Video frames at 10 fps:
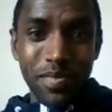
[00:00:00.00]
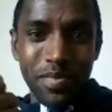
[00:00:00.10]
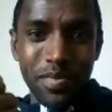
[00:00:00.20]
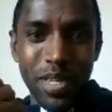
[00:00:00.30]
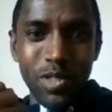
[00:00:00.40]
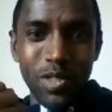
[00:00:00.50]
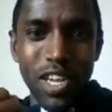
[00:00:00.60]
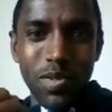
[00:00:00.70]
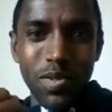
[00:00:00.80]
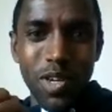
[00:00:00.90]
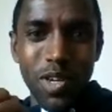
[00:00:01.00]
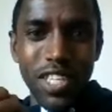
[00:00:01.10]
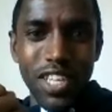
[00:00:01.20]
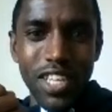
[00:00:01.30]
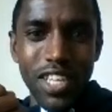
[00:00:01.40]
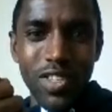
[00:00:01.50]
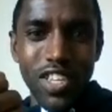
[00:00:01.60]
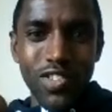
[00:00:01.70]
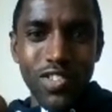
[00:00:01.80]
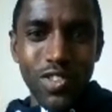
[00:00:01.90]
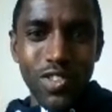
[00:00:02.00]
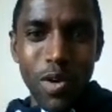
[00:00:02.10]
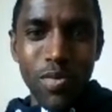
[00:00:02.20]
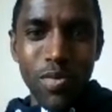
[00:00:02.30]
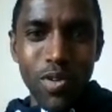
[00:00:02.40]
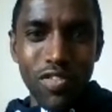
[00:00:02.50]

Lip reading: pray to Allah subhanahu wa ta'ala to give you their book